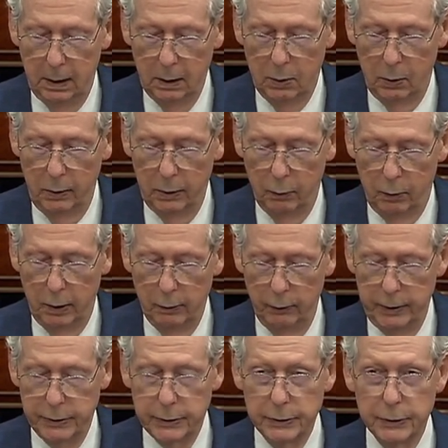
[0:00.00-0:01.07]
According to one
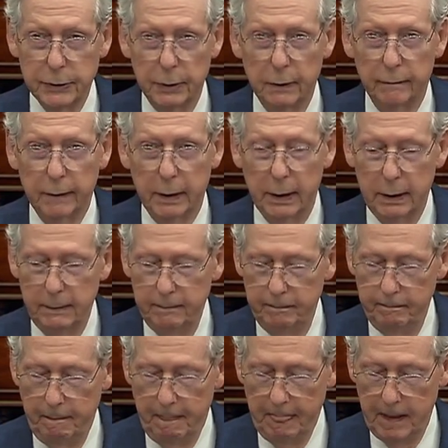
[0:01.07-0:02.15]
recent survey,
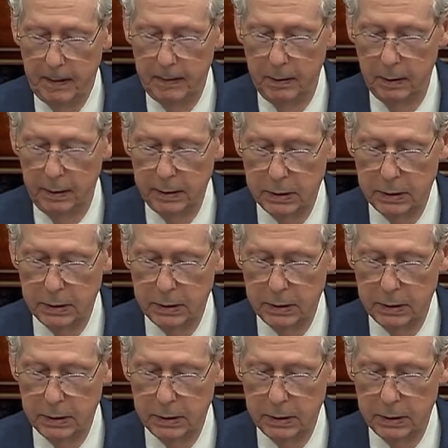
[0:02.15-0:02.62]
nearly